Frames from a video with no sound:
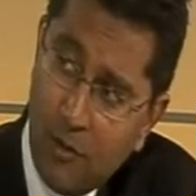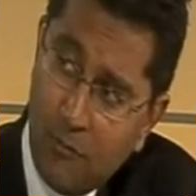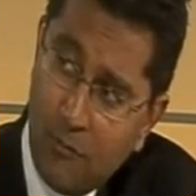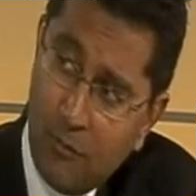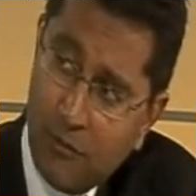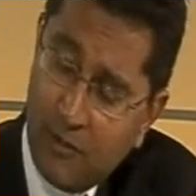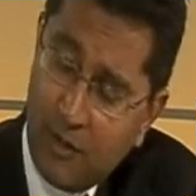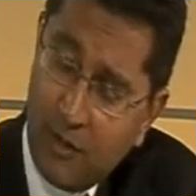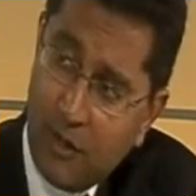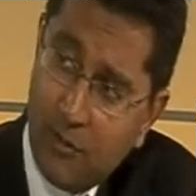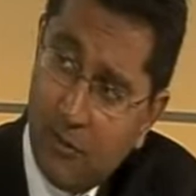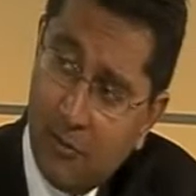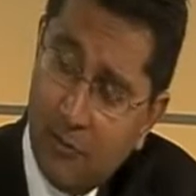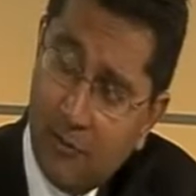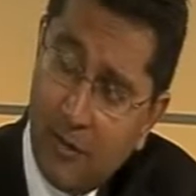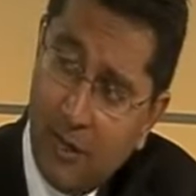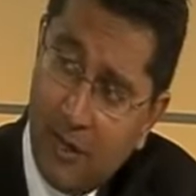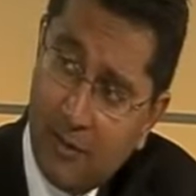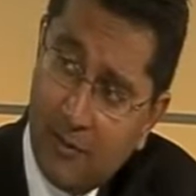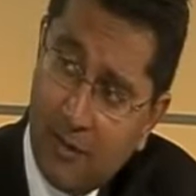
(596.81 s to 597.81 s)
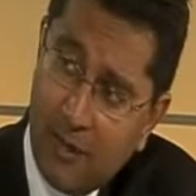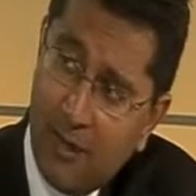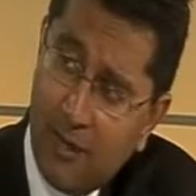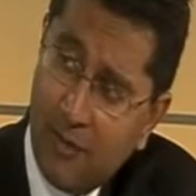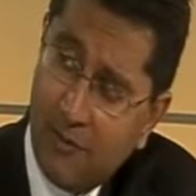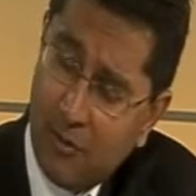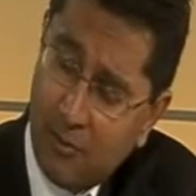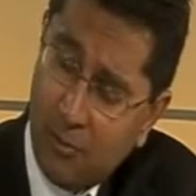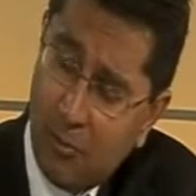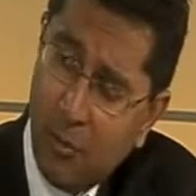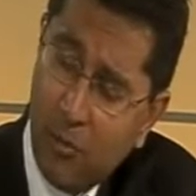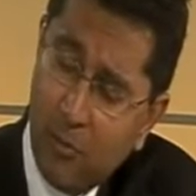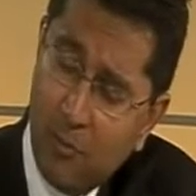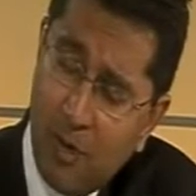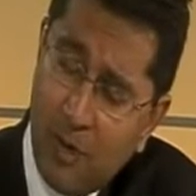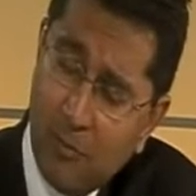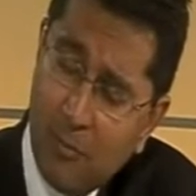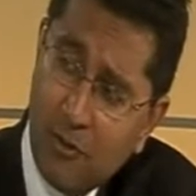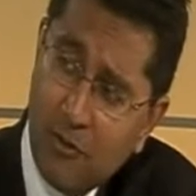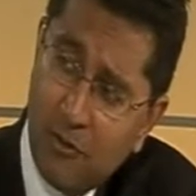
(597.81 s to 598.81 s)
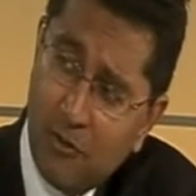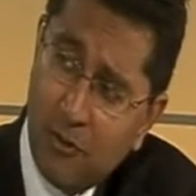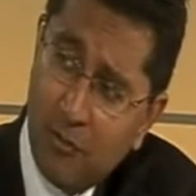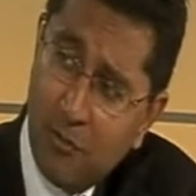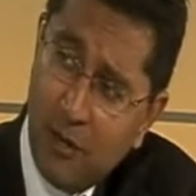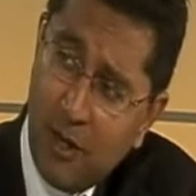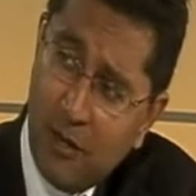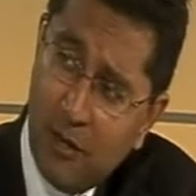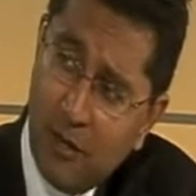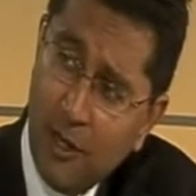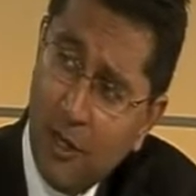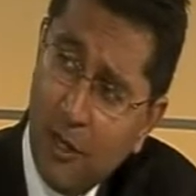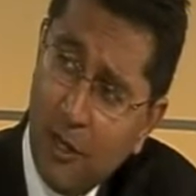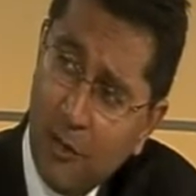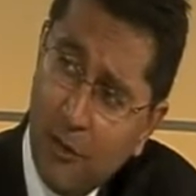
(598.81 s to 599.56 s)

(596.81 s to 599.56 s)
for senior executives and board members should be that